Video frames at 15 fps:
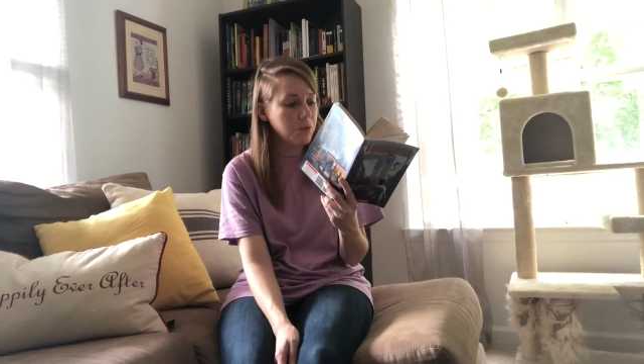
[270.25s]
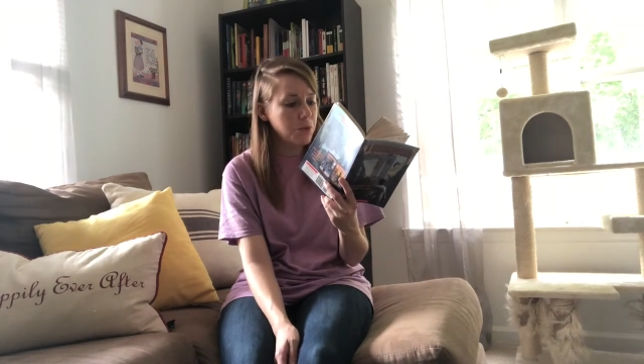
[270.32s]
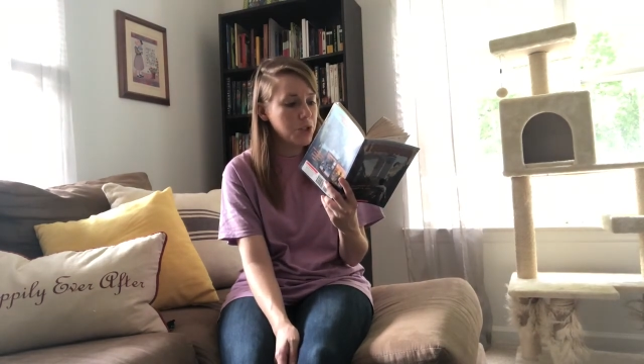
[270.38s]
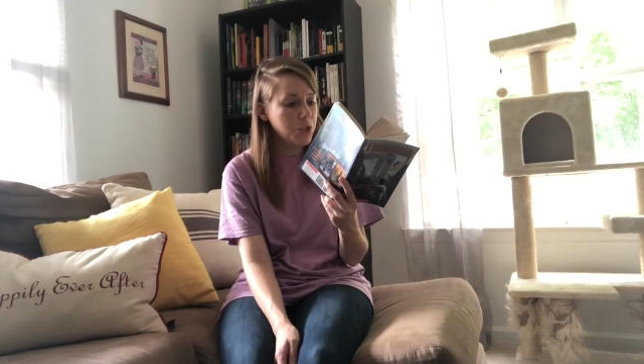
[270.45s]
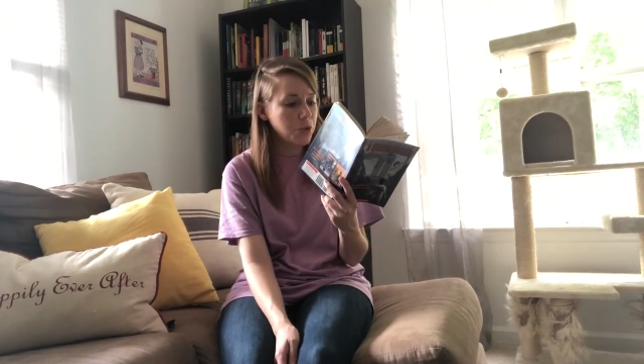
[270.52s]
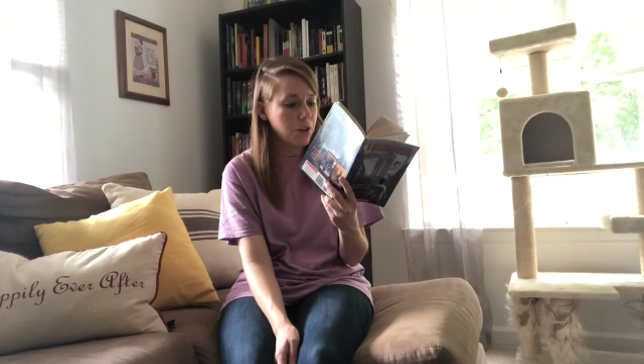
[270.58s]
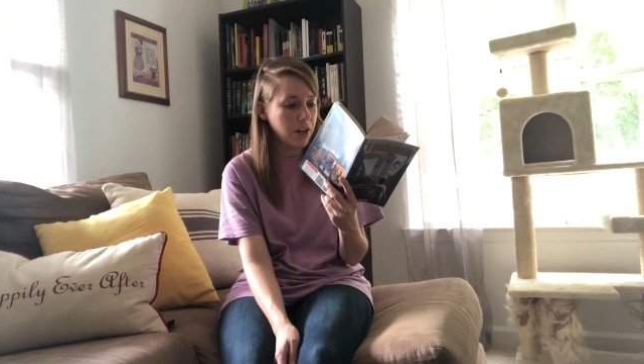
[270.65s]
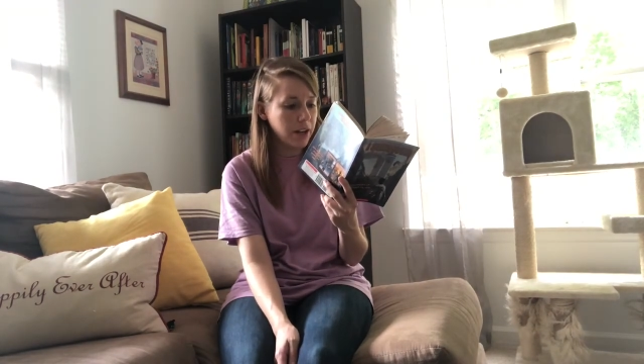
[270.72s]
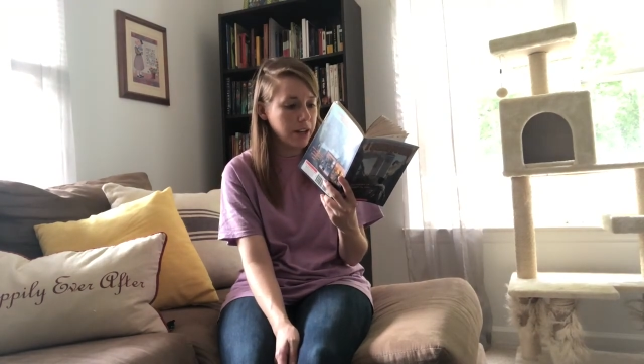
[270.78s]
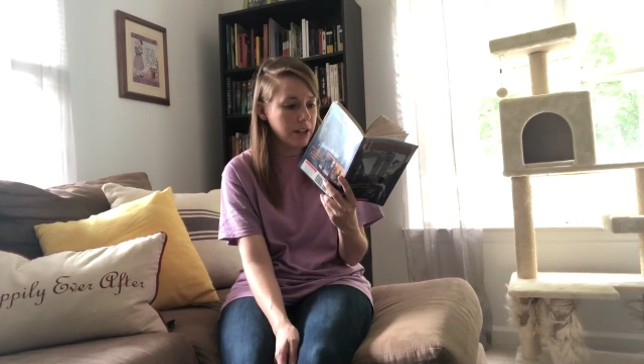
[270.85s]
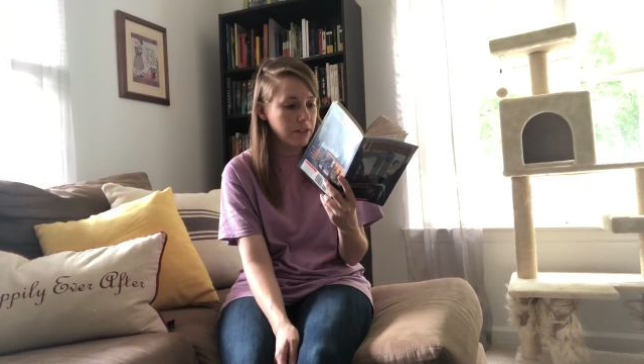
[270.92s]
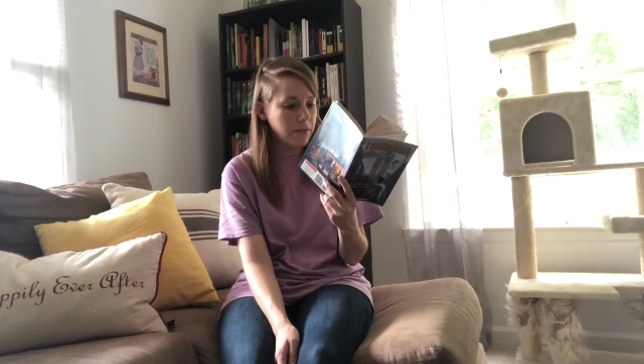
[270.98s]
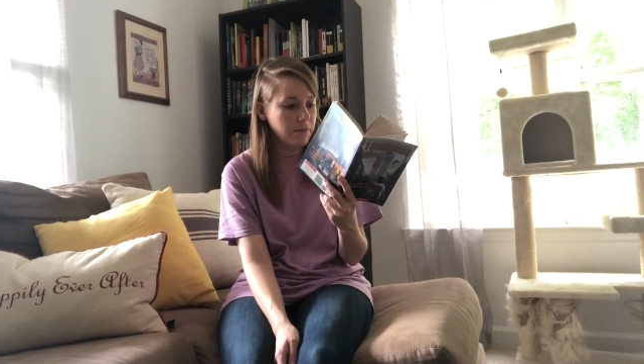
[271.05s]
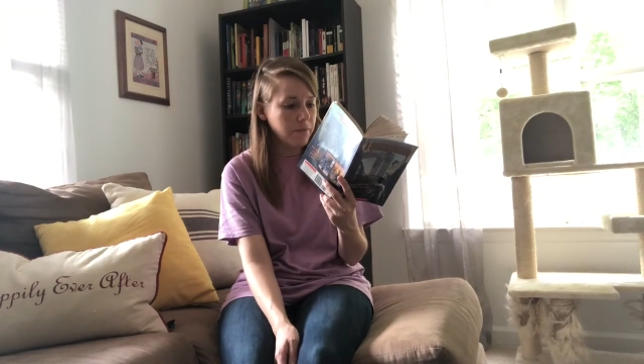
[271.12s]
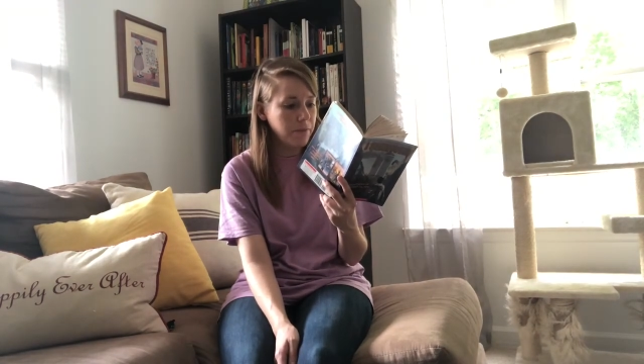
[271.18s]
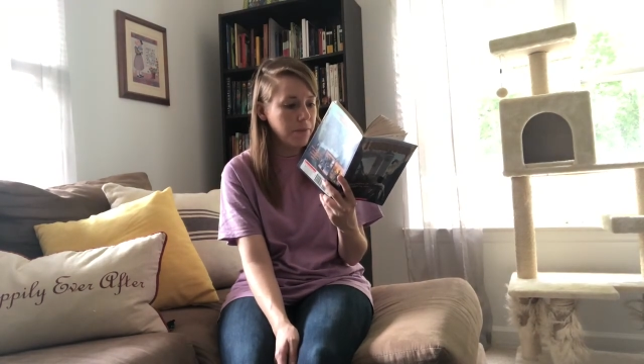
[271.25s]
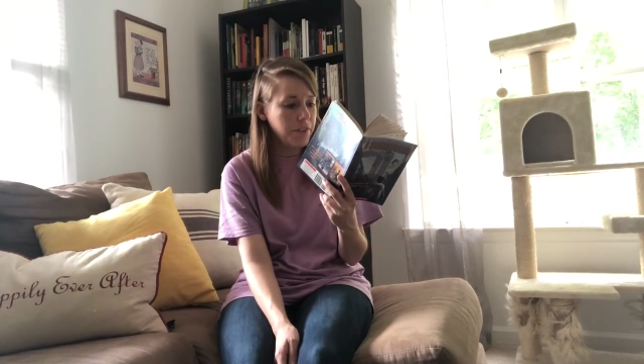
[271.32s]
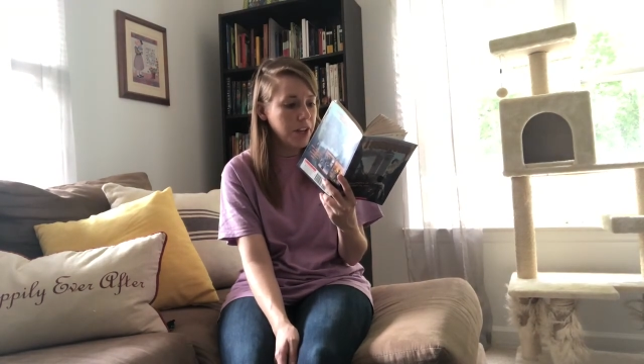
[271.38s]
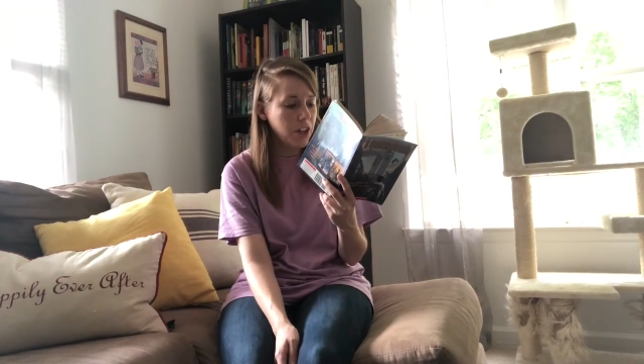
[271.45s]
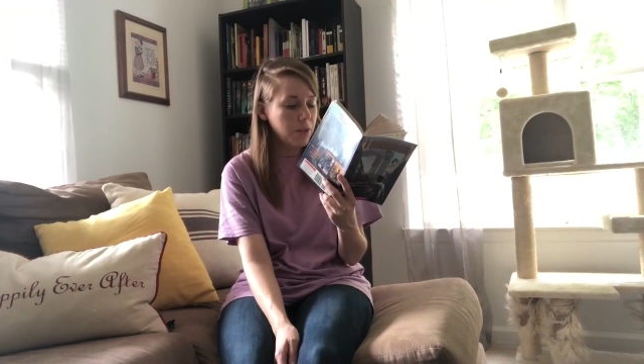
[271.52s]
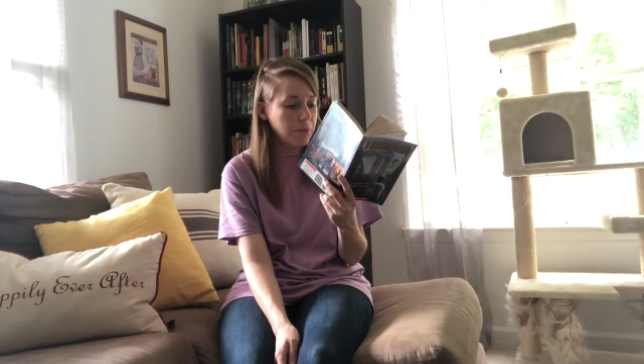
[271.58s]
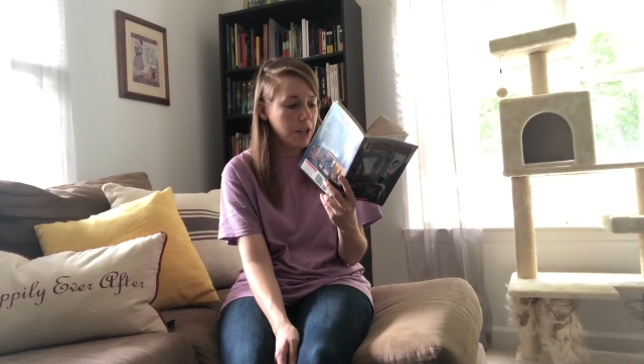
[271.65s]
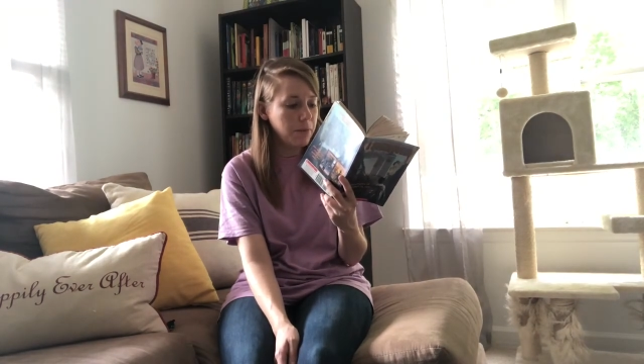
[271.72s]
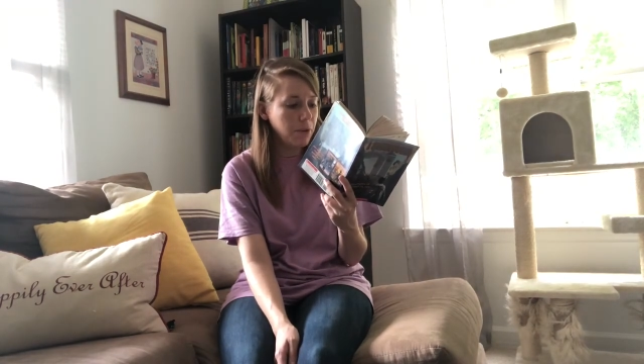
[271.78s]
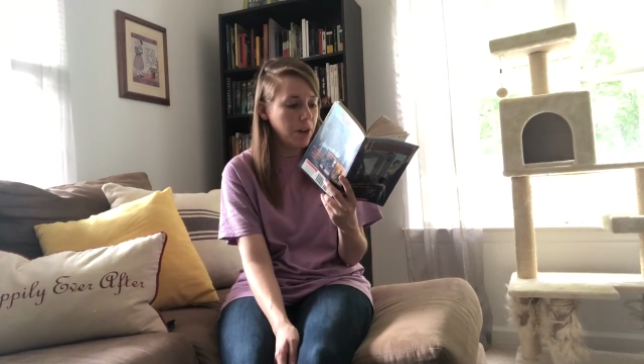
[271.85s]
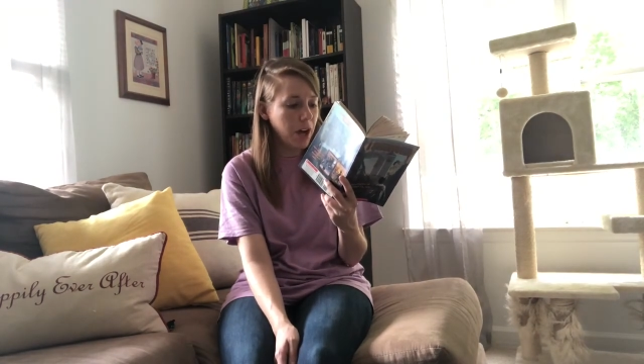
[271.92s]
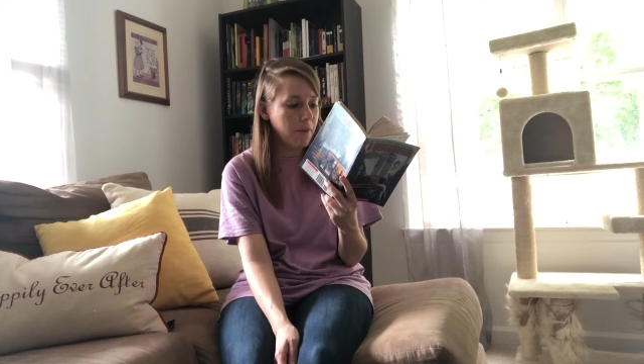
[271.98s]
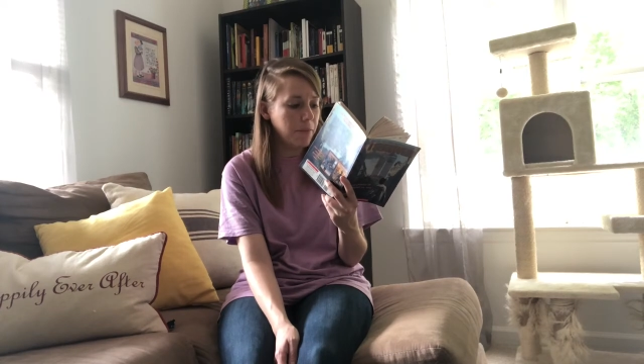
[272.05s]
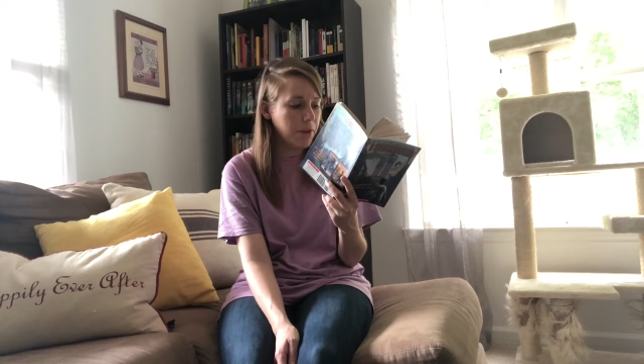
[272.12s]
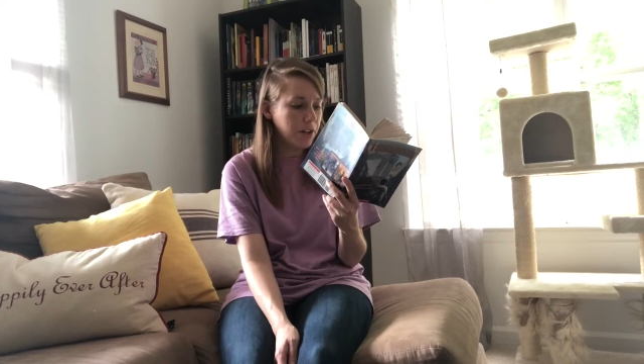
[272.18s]
was crying. The other people
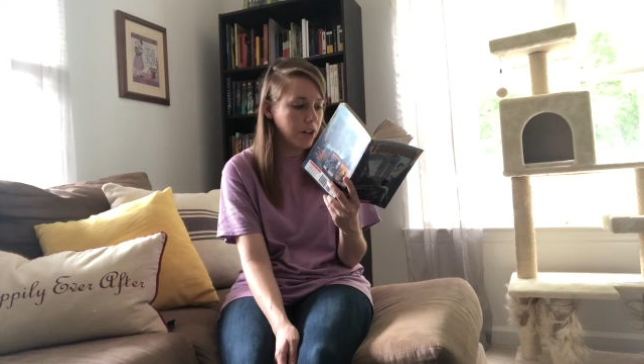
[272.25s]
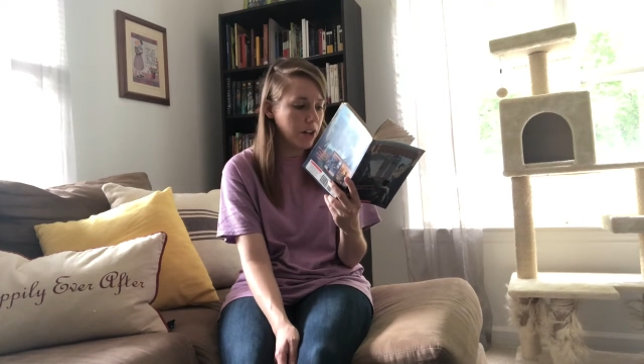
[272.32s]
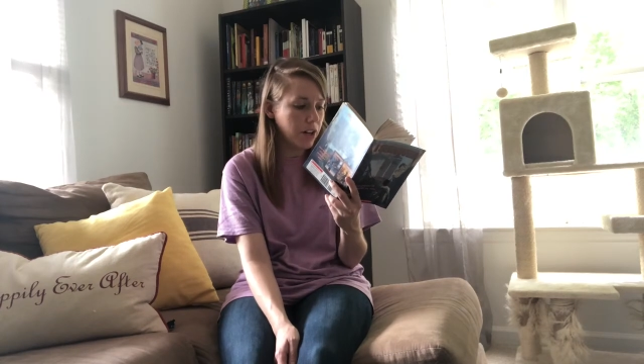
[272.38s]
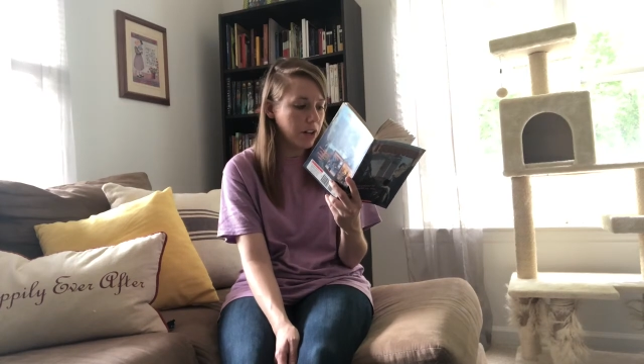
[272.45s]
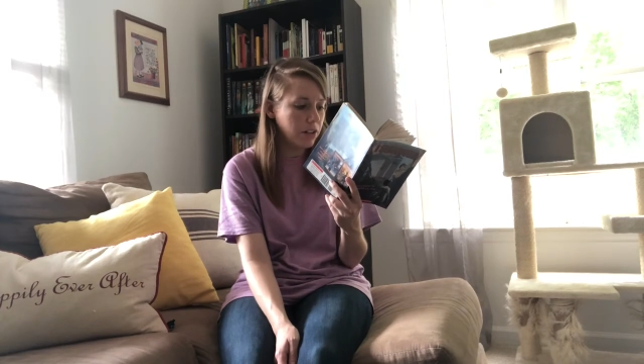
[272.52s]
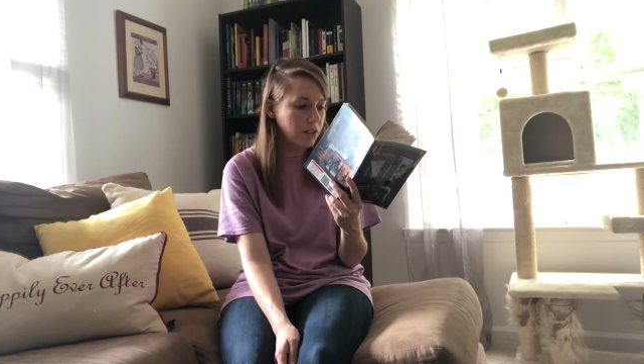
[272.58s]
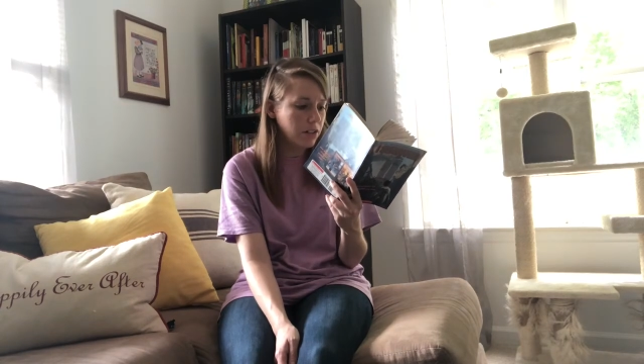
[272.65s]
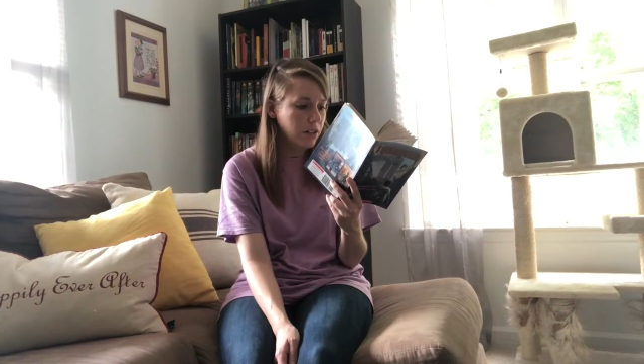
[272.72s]
comforted her.